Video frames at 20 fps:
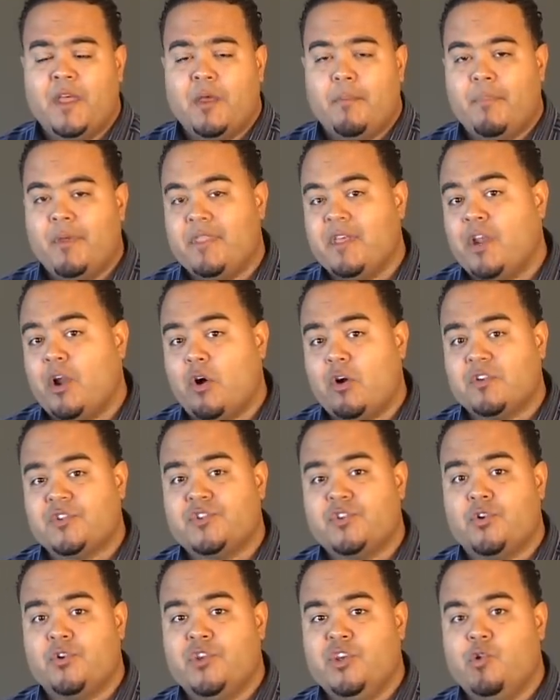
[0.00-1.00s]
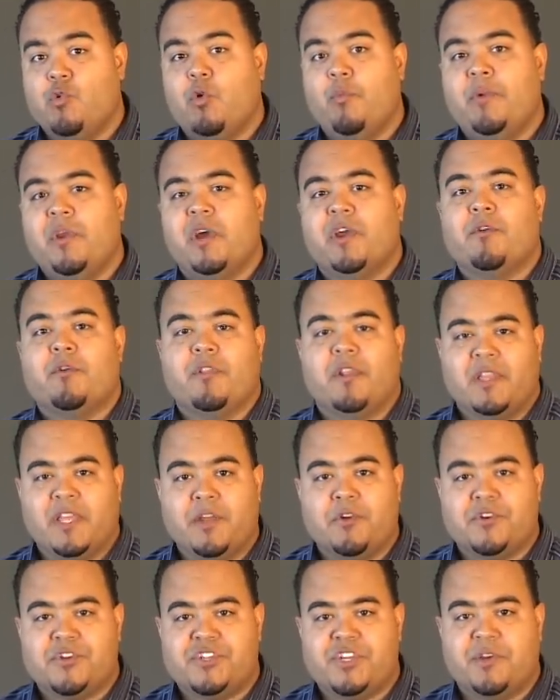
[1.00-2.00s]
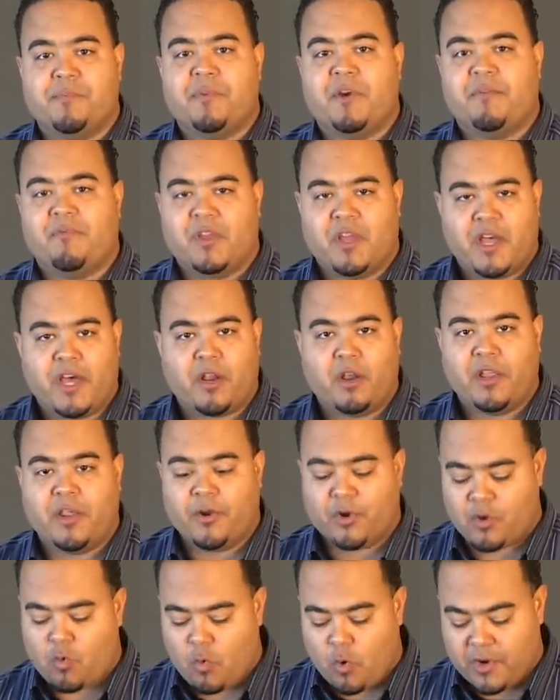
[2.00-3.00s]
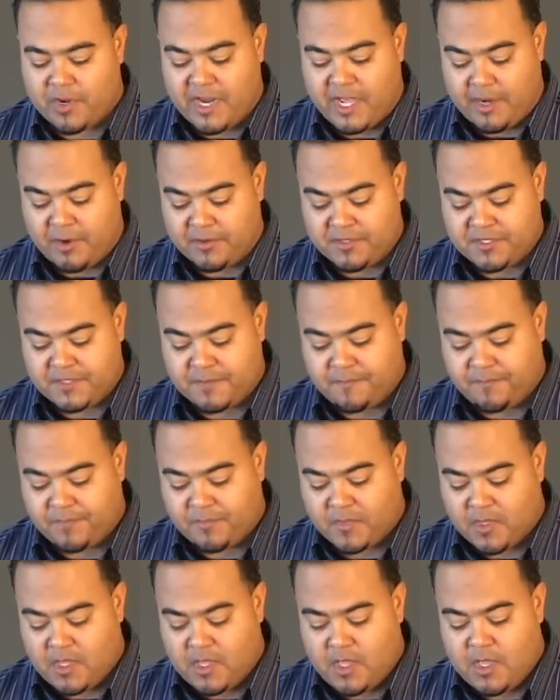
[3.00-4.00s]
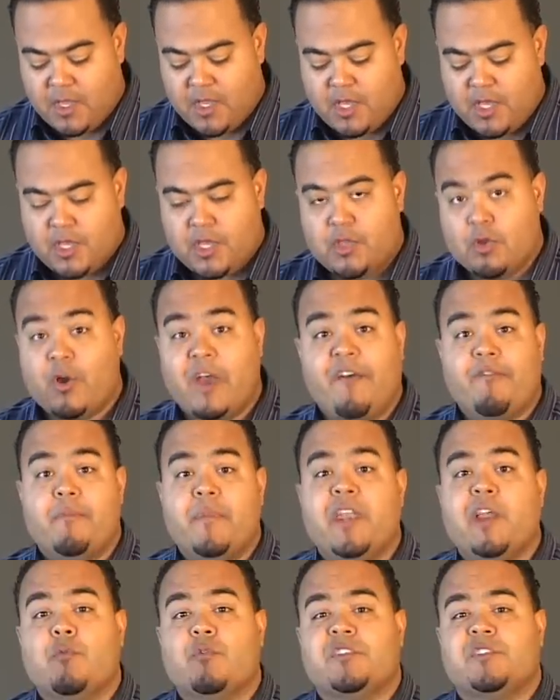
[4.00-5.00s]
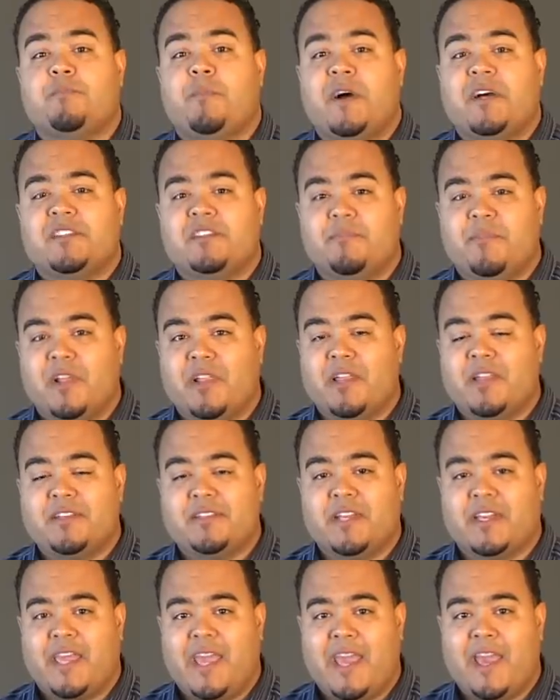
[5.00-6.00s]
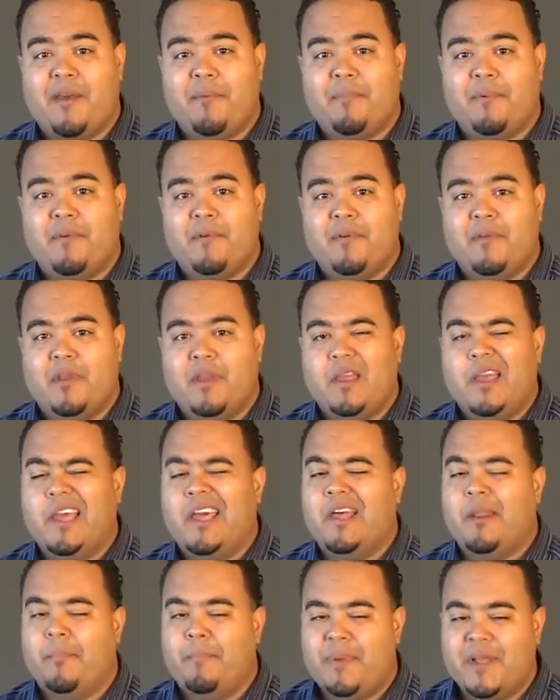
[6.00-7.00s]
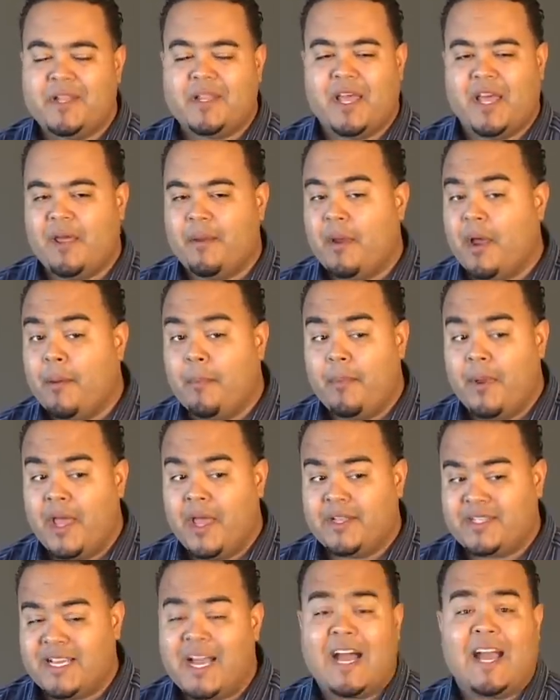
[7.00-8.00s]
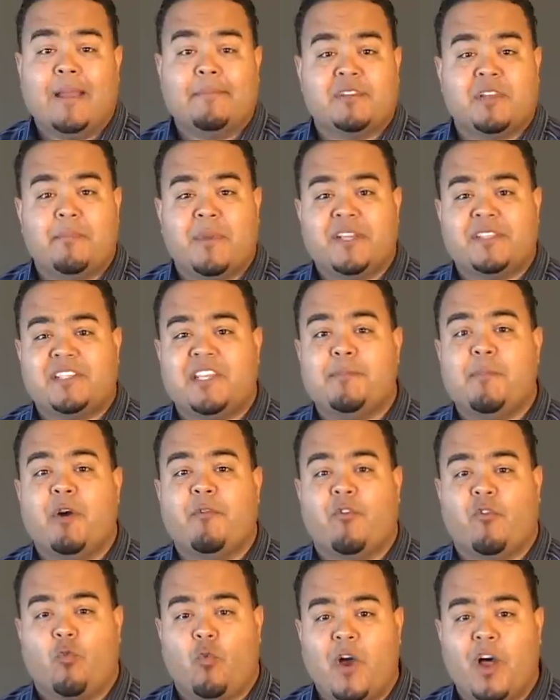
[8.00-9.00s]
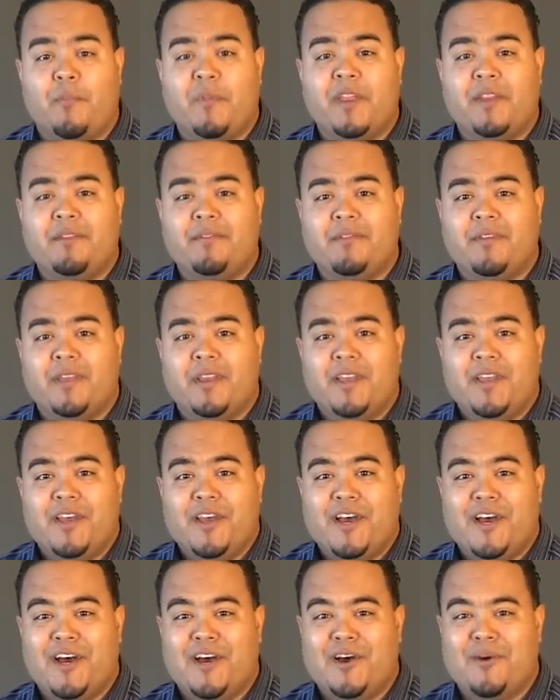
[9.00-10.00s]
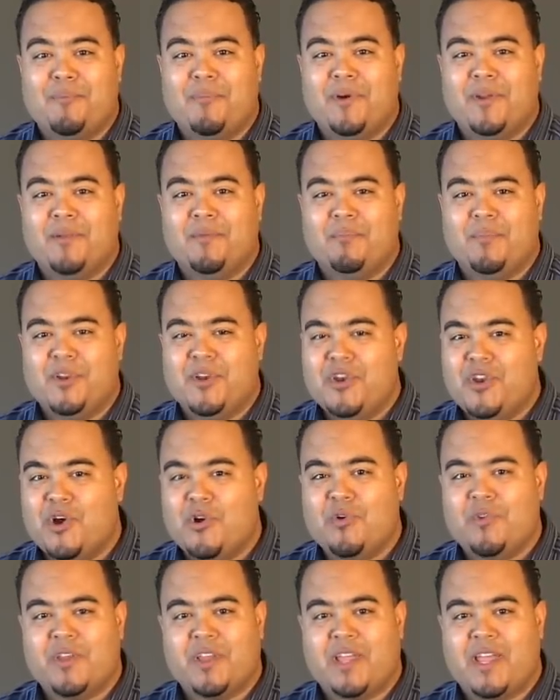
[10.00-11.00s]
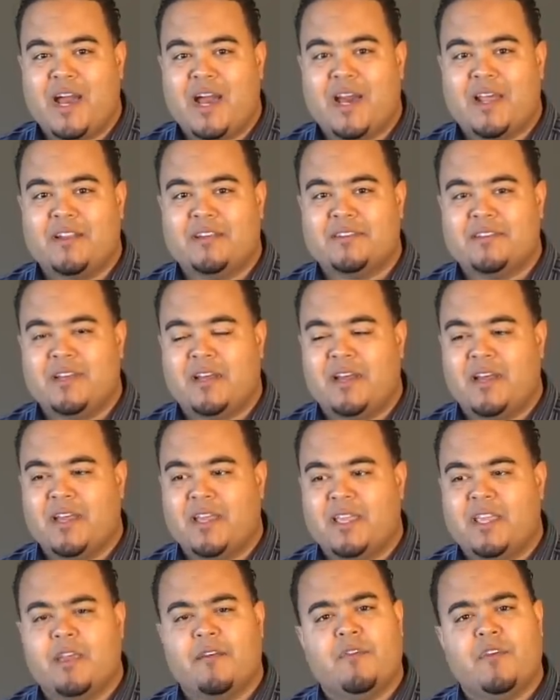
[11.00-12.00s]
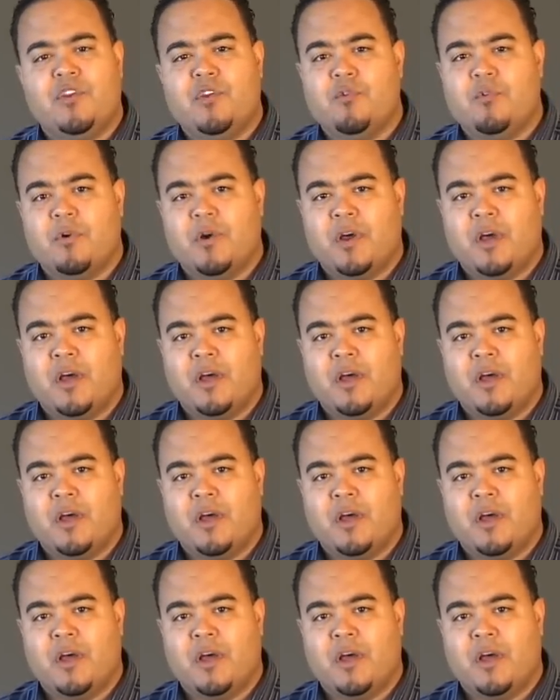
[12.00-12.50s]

But then also, you will be under the leadership of the Huddle Leader coordinators. You'll have many responsibilities at camp. At times, it may seem overwhelming, but know that God has given you